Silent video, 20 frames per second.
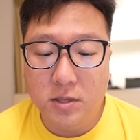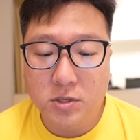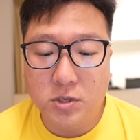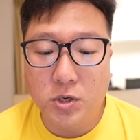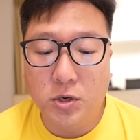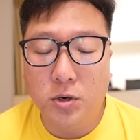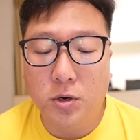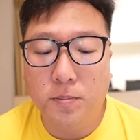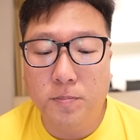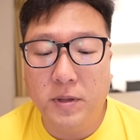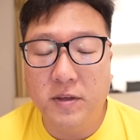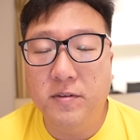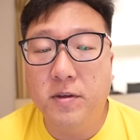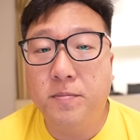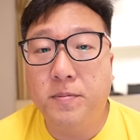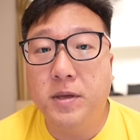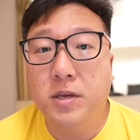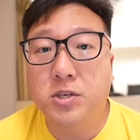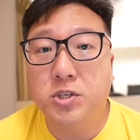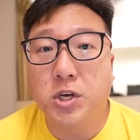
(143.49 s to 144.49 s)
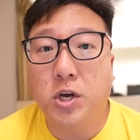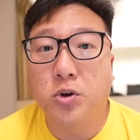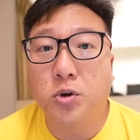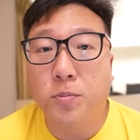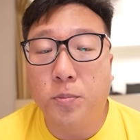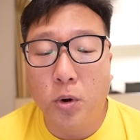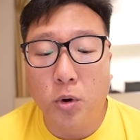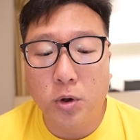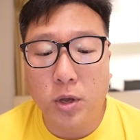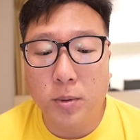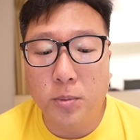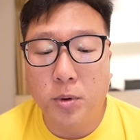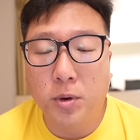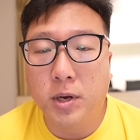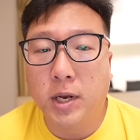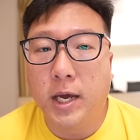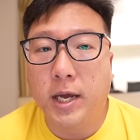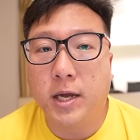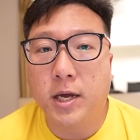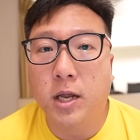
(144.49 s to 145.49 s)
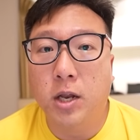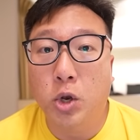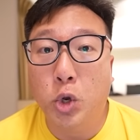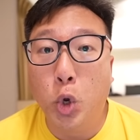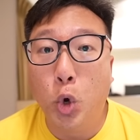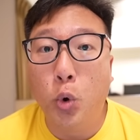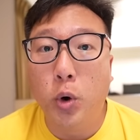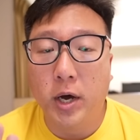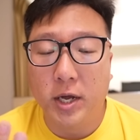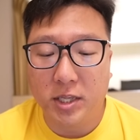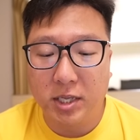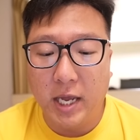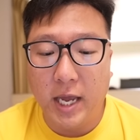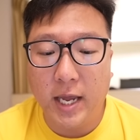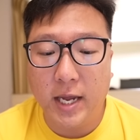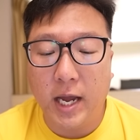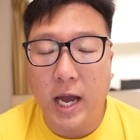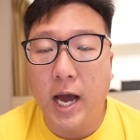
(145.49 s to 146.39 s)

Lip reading: So PvP Shadow Pokemon like a low attack,